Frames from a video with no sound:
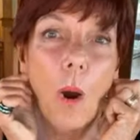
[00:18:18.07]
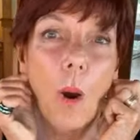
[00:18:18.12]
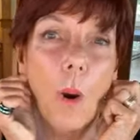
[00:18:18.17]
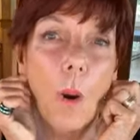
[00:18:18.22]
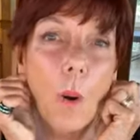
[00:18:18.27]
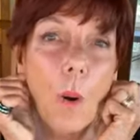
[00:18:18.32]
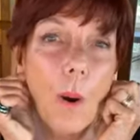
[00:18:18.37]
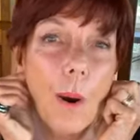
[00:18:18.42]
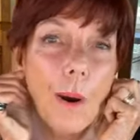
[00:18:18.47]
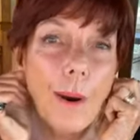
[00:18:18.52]

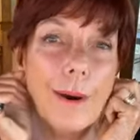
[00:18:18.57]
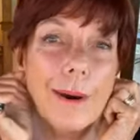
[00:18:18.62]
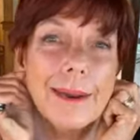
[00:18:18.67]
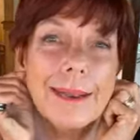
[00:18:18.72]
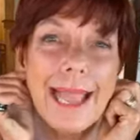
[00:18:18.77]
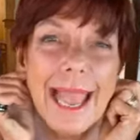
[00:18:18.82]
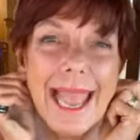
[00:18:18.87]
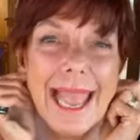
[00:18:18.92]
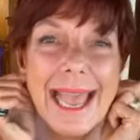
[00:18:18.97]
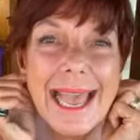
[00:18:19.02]

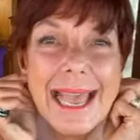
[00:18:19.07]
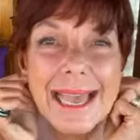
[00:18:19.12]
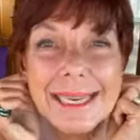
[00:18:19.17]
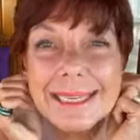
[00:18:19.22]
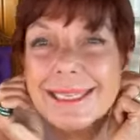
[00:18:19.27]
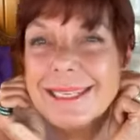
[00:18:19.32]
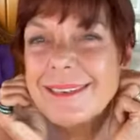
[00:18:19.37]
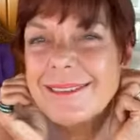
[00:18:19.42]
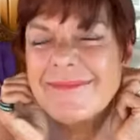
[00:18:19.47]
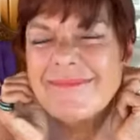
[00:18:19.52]

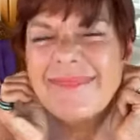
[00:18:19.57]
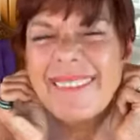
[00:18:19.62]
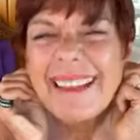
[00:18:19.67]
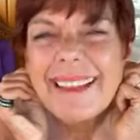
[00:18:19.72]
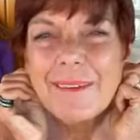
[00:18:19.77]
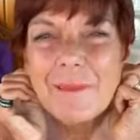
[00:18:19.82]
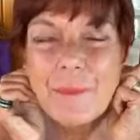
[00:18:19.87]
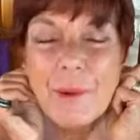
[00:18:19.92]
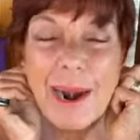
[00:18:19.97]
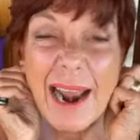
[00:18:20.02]
and
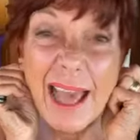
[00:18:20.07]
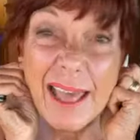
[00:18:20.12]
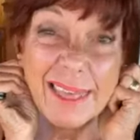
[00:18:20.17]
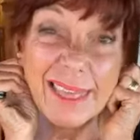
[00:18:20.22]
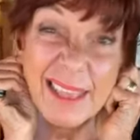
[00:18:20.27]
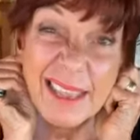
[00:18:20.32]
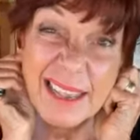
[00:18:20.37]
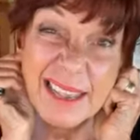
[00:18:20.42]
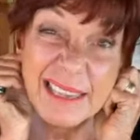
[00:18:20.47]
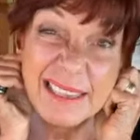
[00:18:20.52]
what I
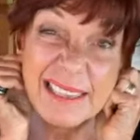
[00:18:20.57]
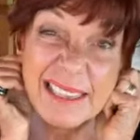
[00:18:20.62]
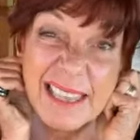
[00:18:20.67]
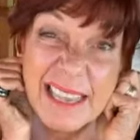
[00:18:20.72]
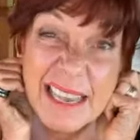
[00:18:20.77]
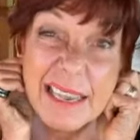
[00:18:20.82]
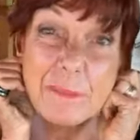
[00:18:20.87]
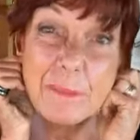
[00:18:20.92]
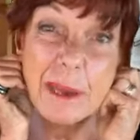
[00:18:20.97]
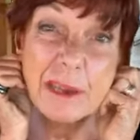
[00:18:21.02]
think is
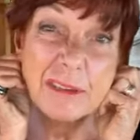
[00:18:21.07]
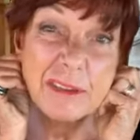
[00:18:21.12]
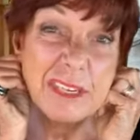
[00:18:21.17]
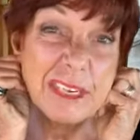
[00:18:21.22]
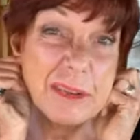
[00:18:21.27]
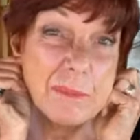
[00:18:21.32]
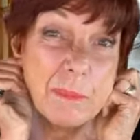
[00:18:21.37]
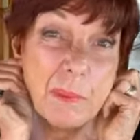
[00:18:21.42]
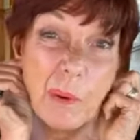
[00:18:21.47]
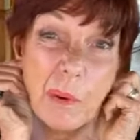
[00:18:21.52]
the
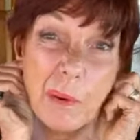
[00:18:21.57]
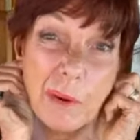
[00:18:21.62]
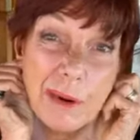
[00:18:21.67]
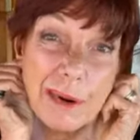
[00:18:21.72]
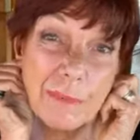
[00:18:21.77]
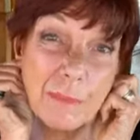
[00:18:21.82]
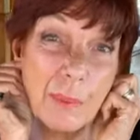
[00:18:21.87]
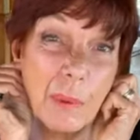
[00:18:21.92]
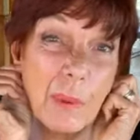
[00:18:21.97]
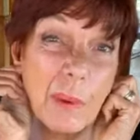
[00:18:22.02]
most
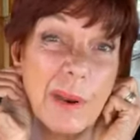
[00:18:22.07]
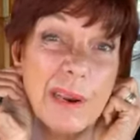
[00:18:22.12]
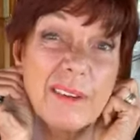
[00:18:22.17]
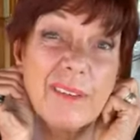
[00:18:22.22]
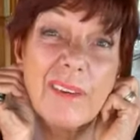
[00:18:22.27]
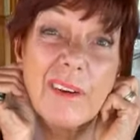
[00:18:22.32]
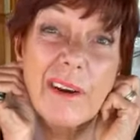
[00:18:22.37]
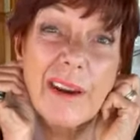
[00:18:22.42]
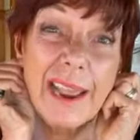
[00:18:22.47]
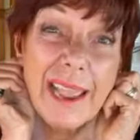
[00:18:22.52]
important point
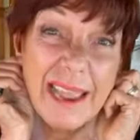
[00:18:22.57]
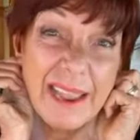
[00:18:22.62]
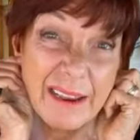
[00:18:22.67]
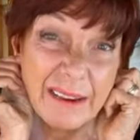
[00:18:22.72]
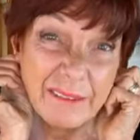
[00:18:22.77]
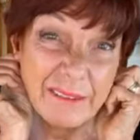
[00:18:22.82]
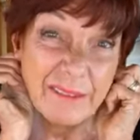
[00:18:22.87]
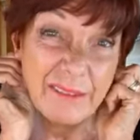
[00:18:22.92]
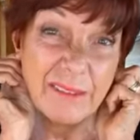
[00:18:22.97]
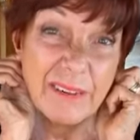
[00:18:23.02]
for
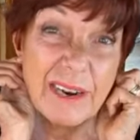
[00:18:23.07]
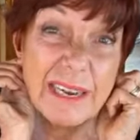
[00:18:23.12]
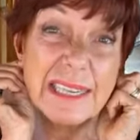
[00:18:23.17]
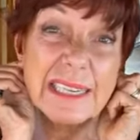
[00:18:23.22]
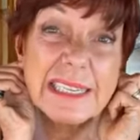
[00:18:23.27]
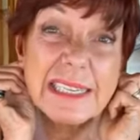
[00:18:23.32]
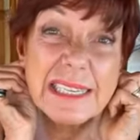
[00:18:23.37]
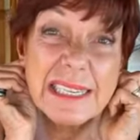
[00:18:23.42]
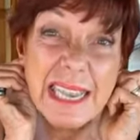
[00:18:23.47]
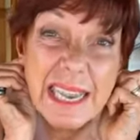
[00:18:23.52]
every
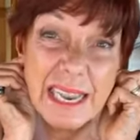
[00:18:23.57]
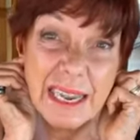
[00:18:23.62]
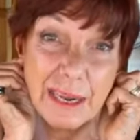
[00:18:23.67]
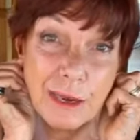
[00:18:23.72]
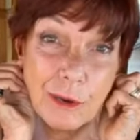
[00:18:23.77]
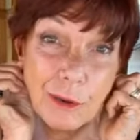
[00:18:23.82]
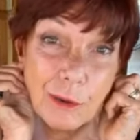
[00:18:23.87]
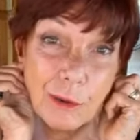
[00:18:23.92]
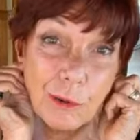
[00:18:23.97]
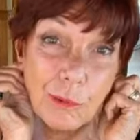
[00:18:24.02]

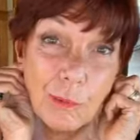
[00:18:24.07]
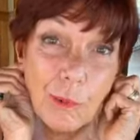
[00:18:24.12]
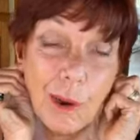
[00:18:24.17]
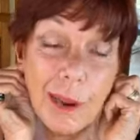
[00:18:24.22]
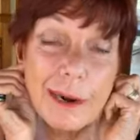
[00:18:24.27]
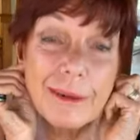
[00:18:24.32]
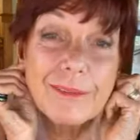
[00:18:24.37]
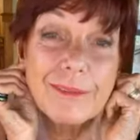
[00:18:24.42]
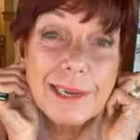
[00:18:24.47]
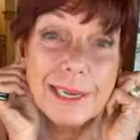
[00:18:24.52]
single
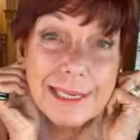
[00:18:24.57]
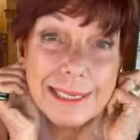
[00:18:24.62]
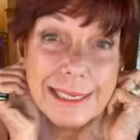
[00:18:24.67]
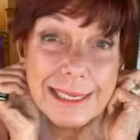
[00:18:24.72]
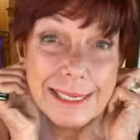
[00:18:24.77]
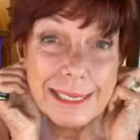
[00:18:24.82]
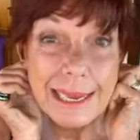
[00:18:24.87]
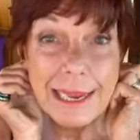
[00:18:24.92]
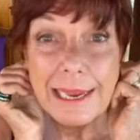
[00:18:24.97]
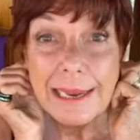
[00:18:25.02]
one of
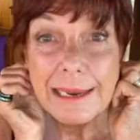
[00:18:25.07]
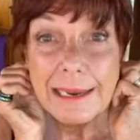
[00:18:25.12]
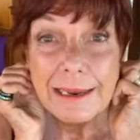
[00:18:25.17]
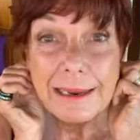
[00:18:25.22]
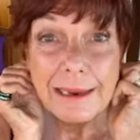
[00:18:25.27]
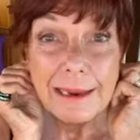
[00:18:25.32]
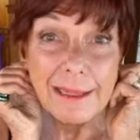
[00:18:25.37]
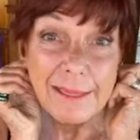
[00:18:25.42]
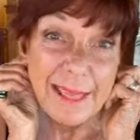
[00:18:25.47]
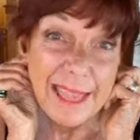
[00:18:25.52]
us,
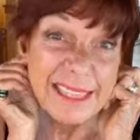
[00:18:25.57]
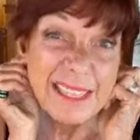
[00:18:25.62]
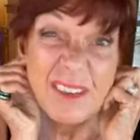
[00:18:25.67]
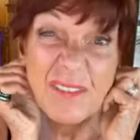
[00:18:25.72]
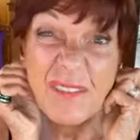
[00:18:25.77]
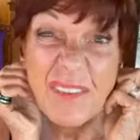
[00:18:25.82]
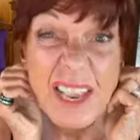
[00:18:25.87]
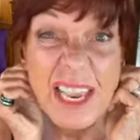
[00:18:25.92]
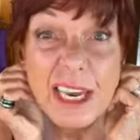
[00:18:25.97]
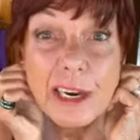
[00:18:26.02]
and that's
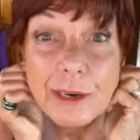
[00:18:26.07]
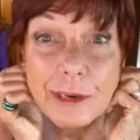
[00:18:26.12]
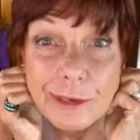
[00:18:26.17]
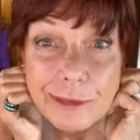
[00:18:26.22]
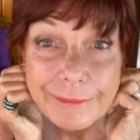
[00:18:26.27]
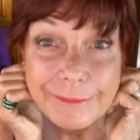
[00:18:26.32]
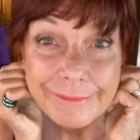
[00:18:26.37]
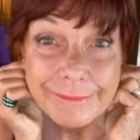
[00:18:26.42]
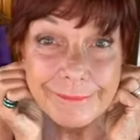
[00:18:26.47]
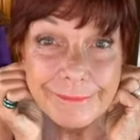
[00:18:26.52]
fear.